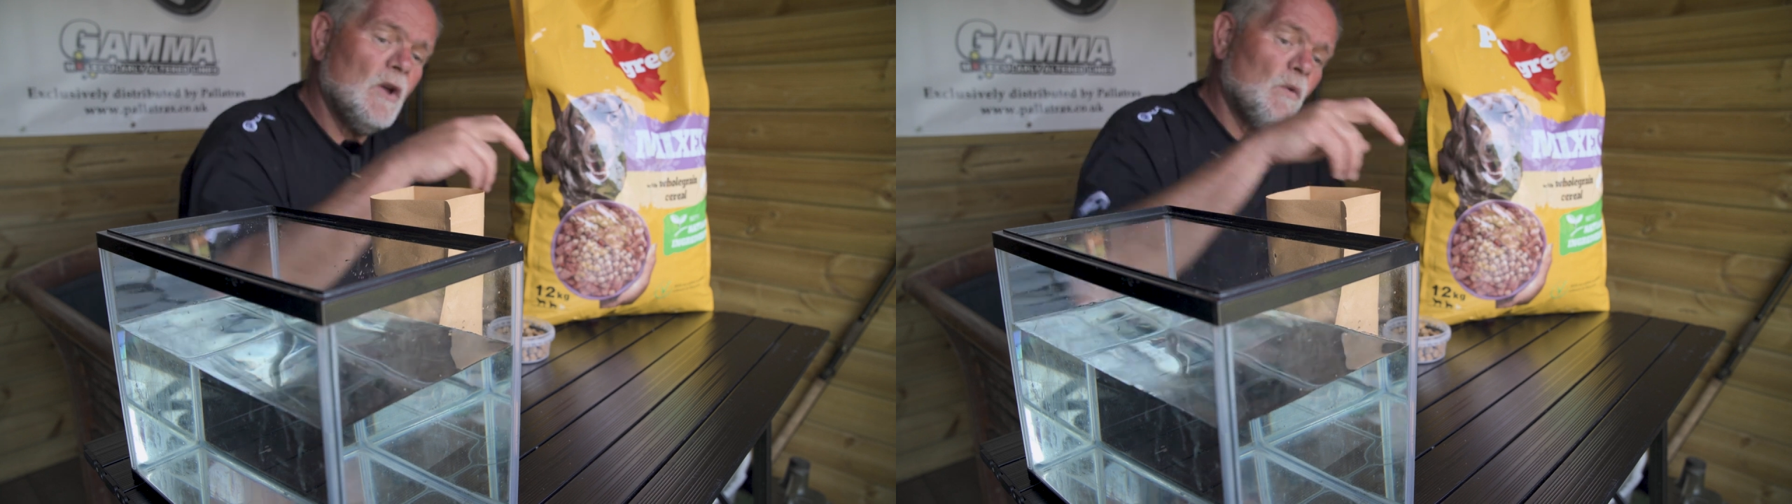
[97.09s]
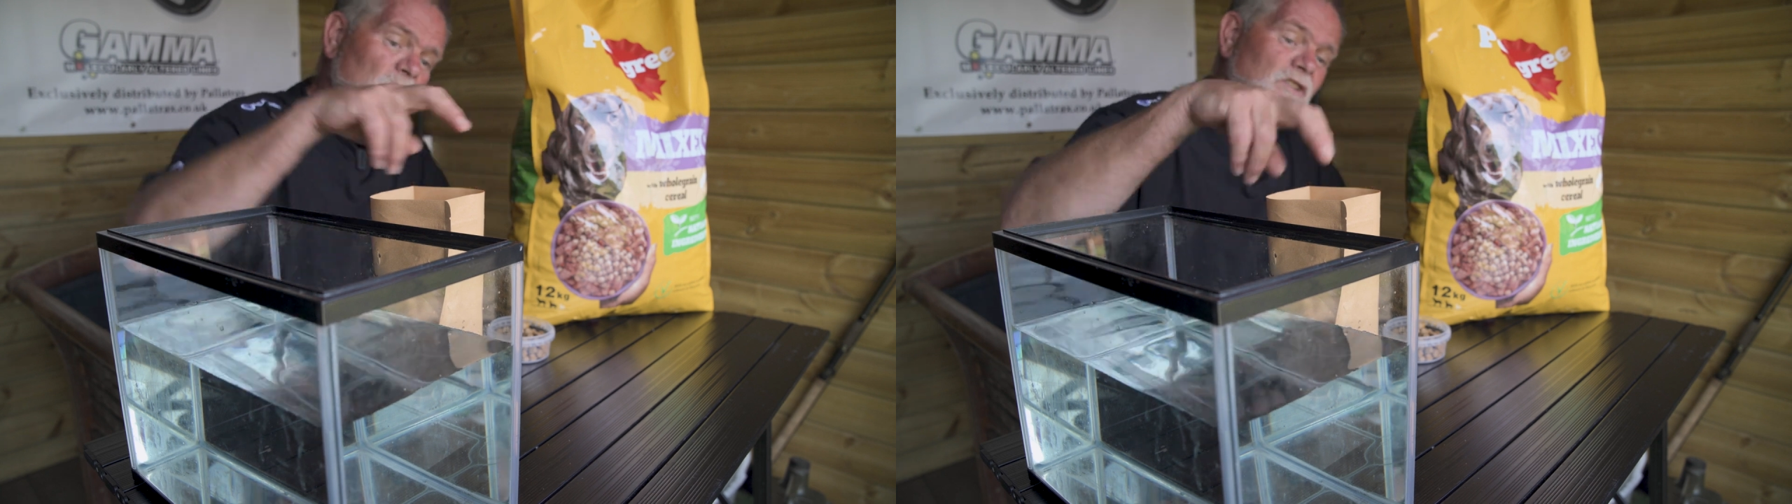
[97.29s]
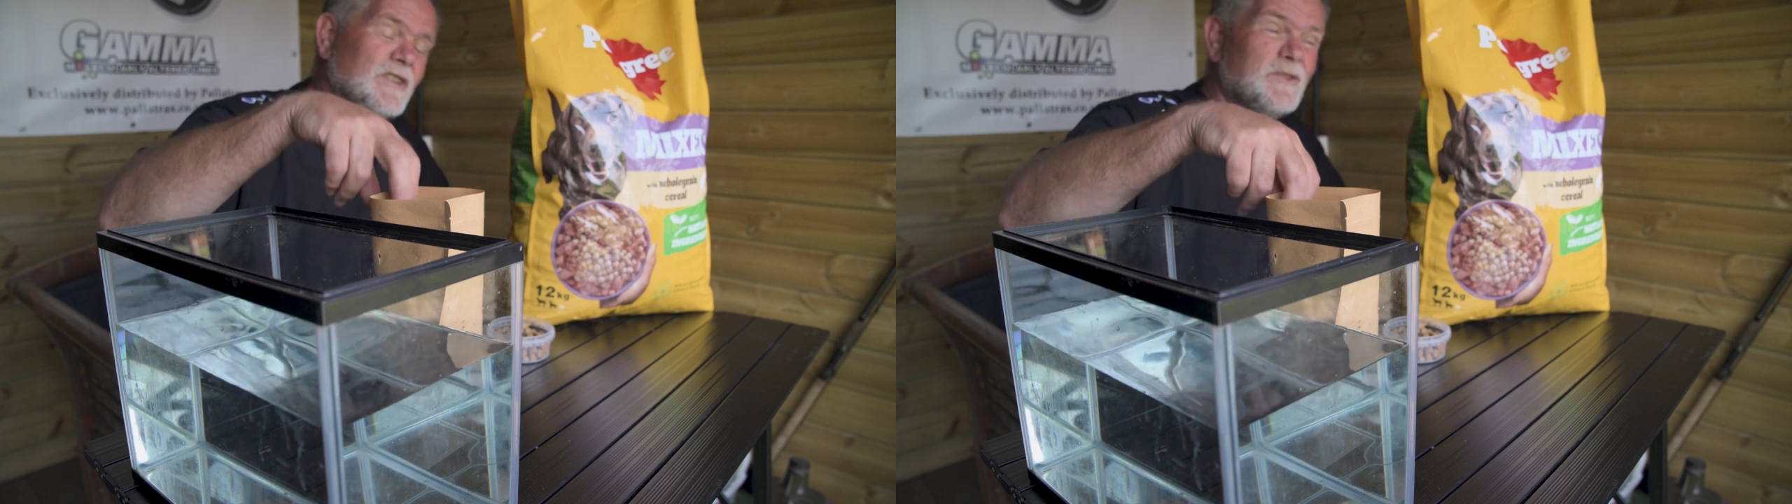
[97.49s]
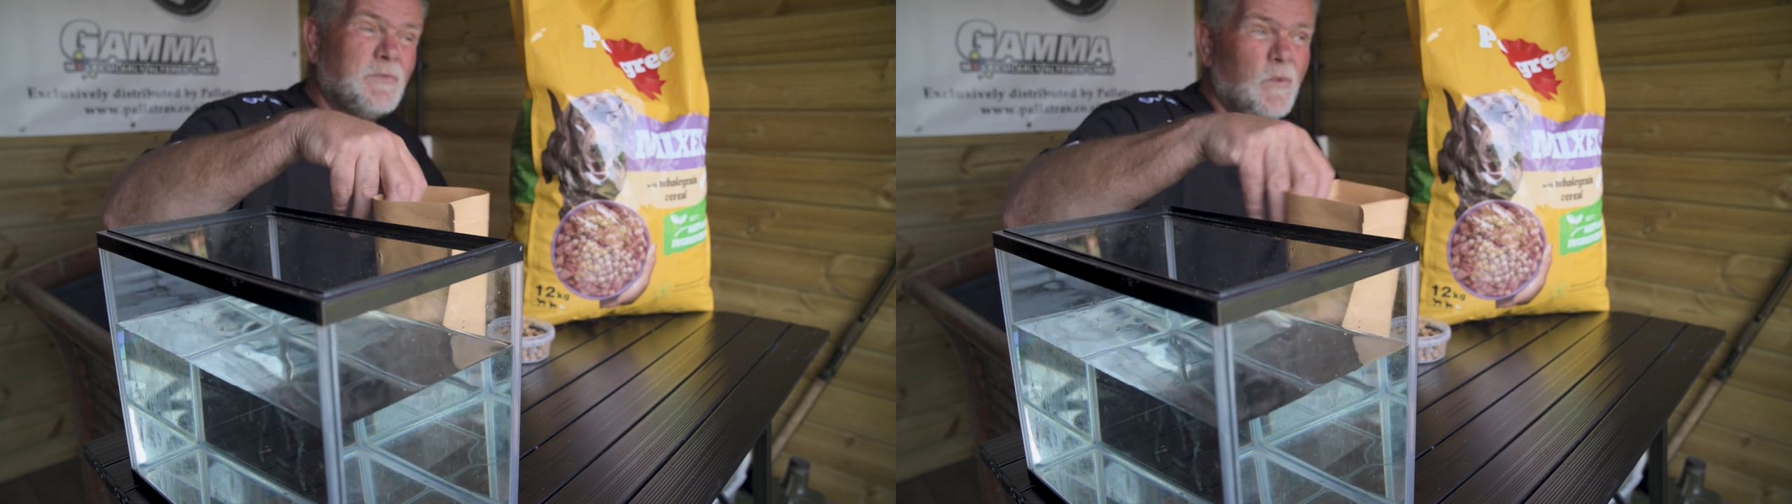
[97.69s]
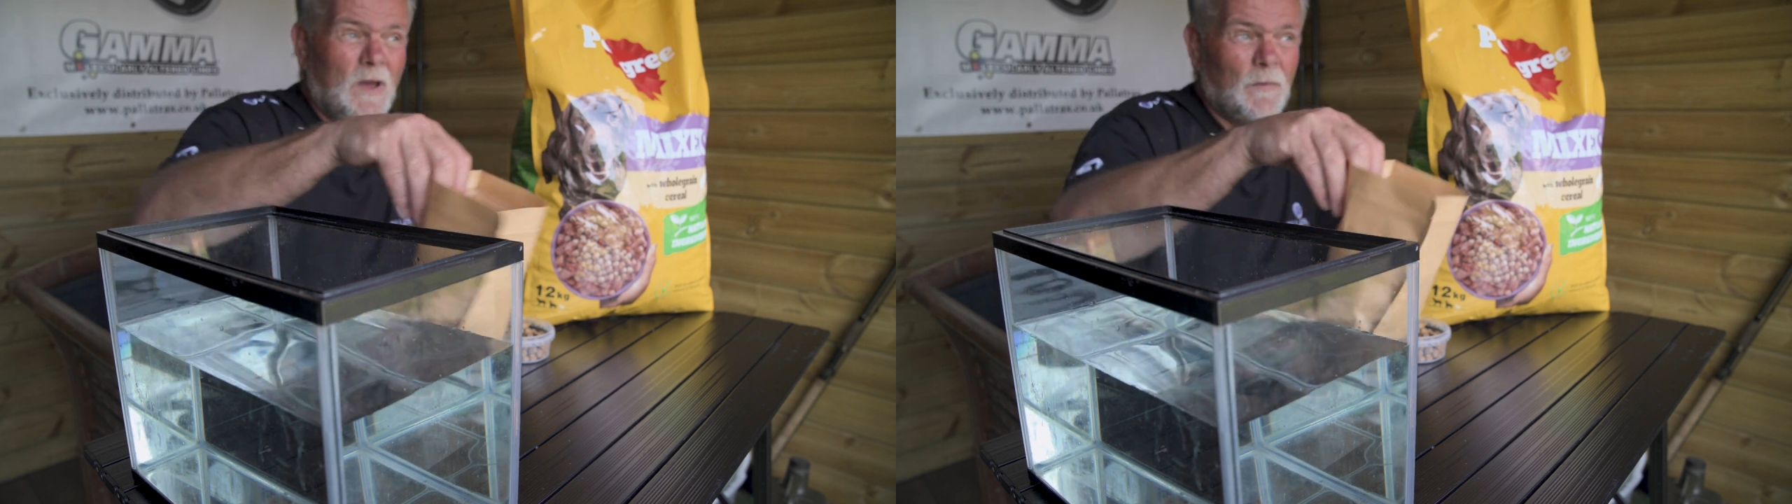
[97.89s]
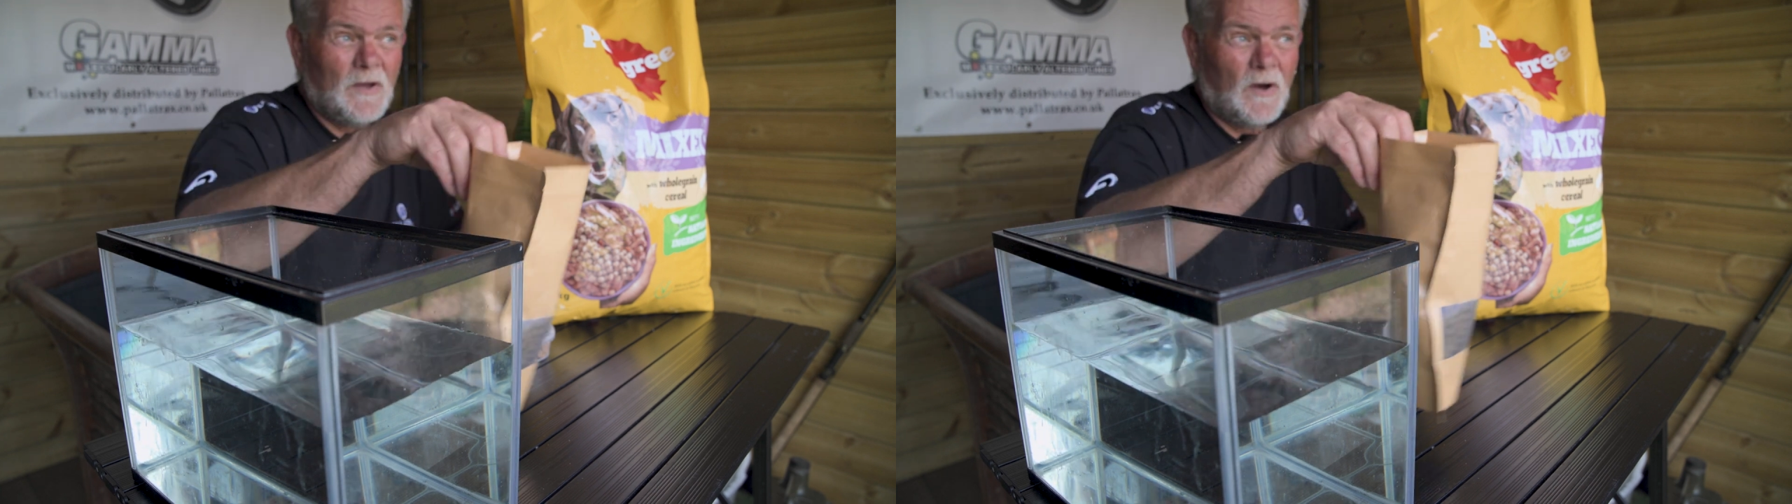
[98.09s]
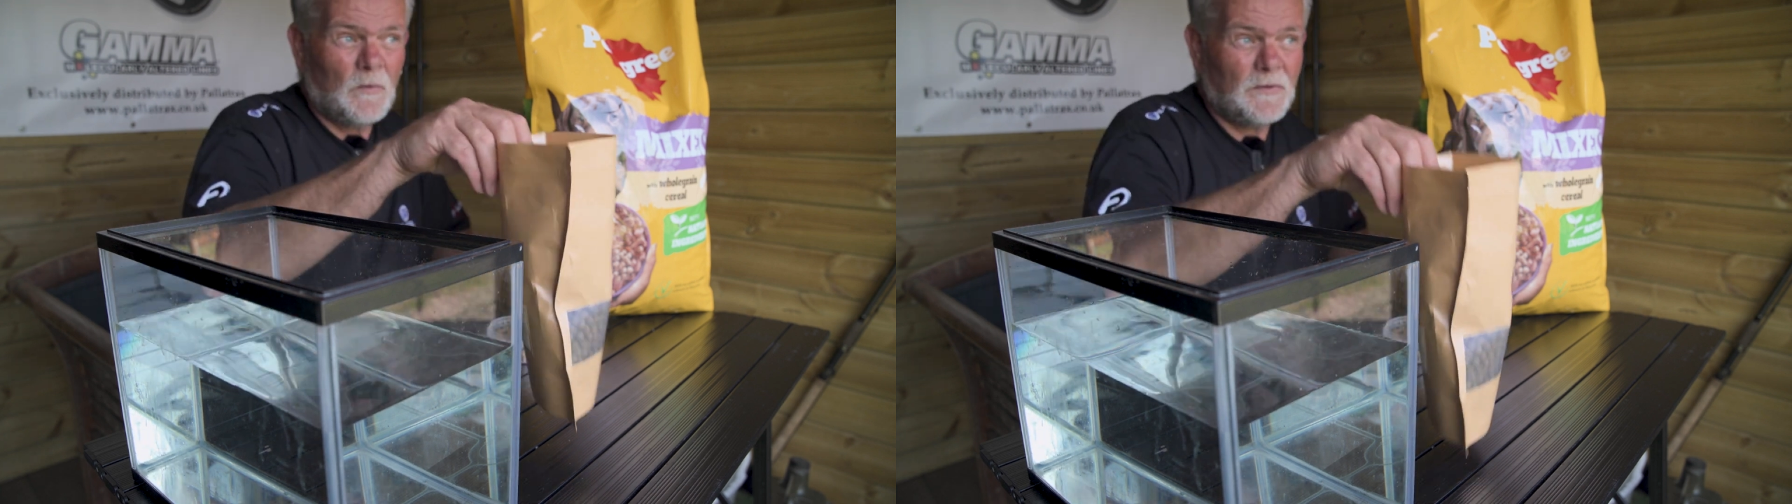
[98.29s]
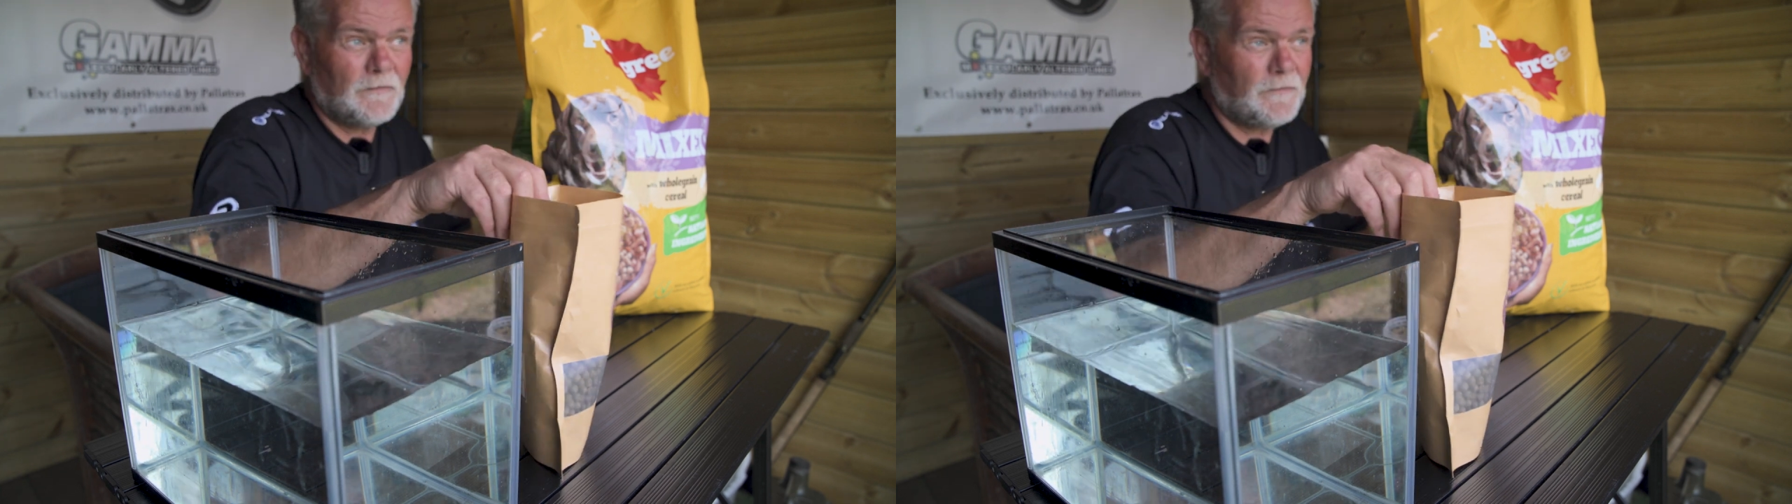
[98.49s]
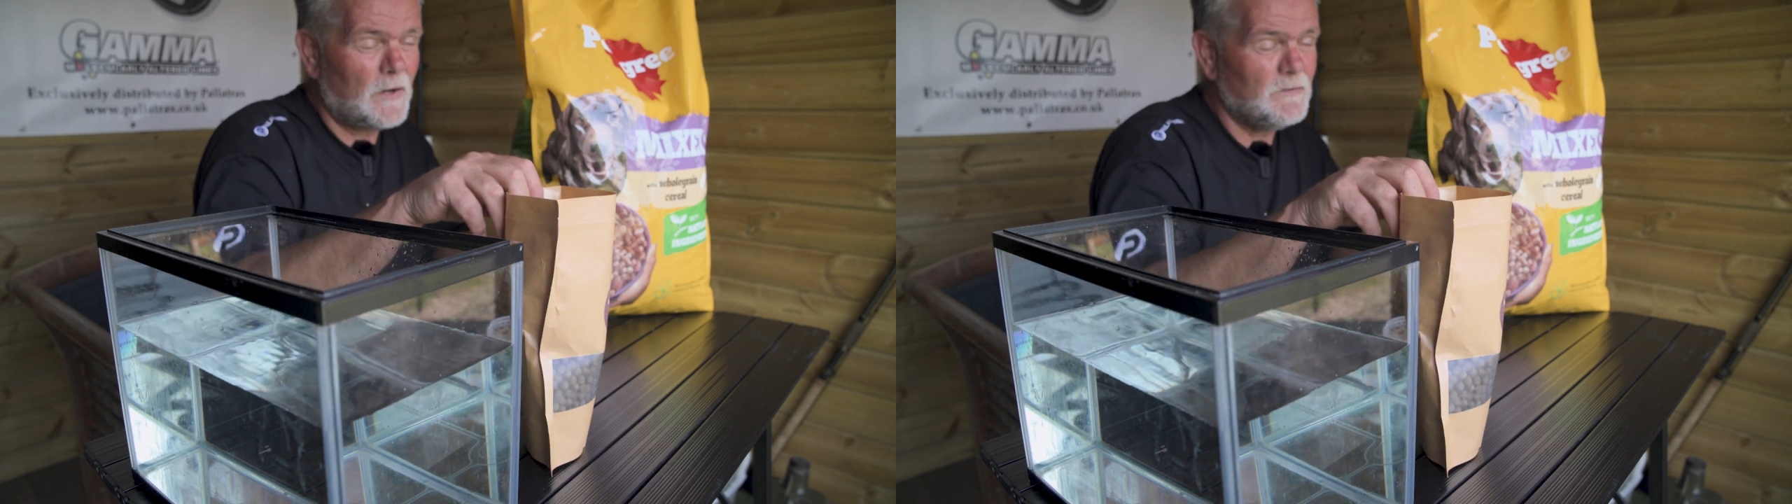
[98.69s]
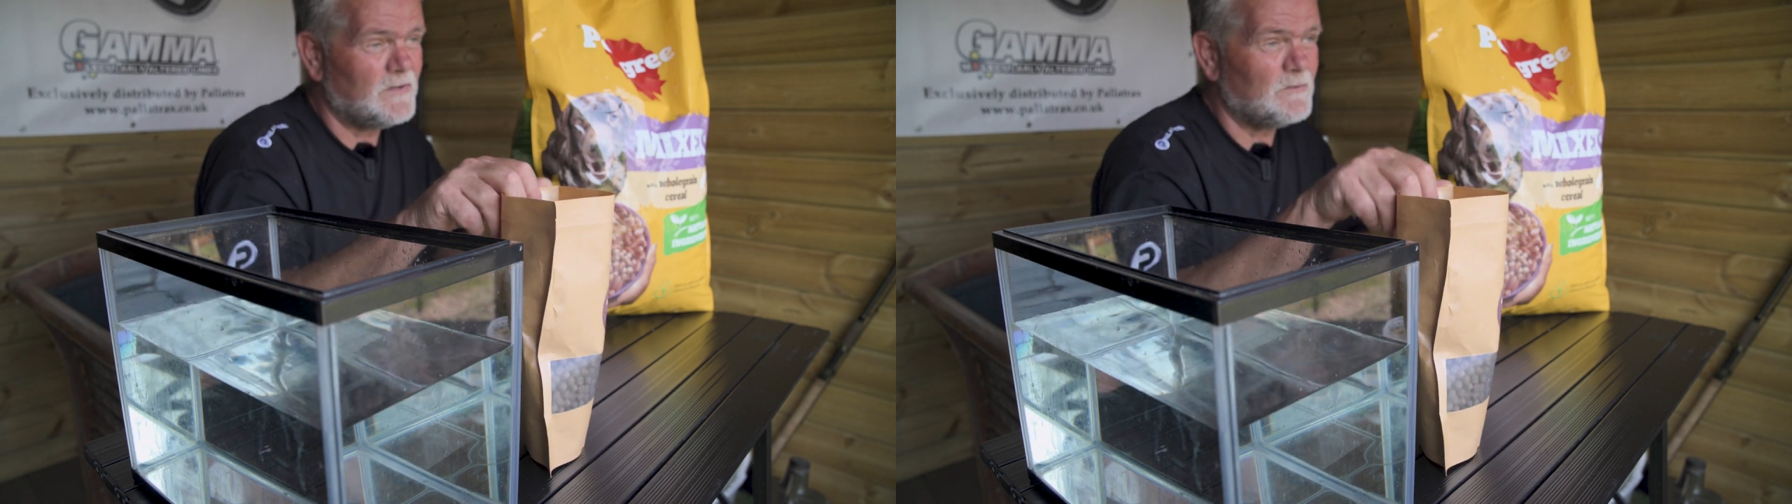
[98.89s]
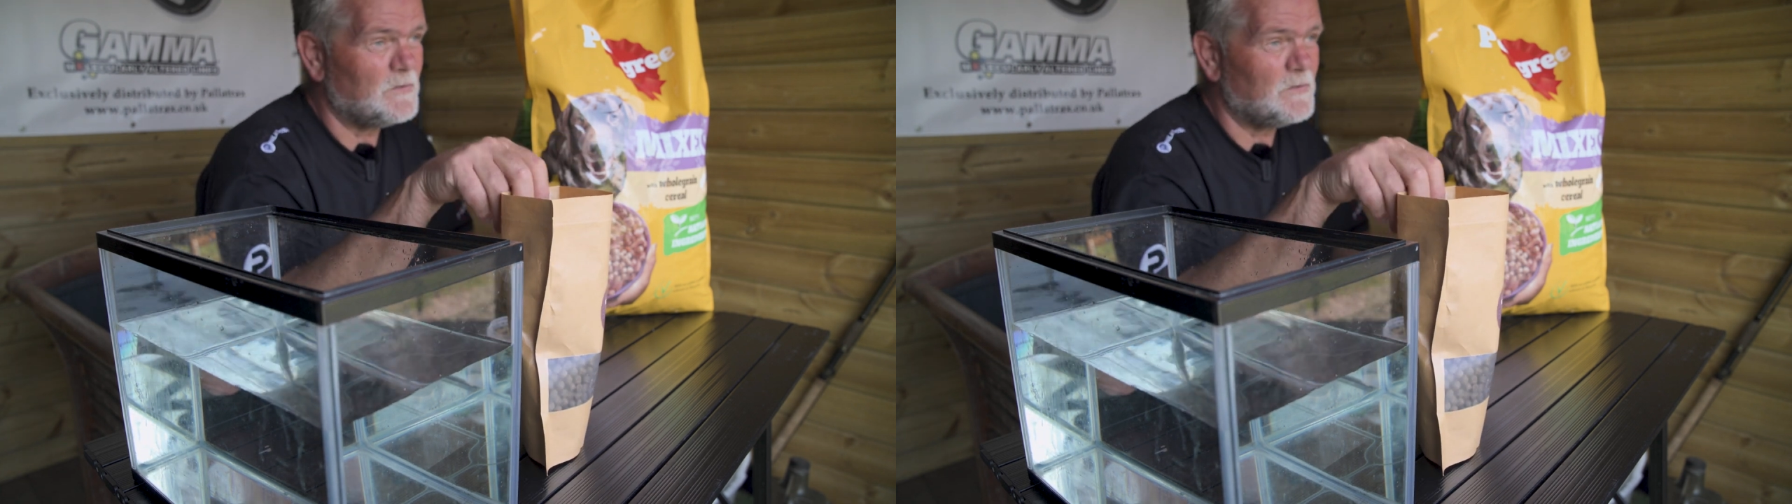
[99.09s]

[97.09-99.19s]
which is where we are with the Floaterz,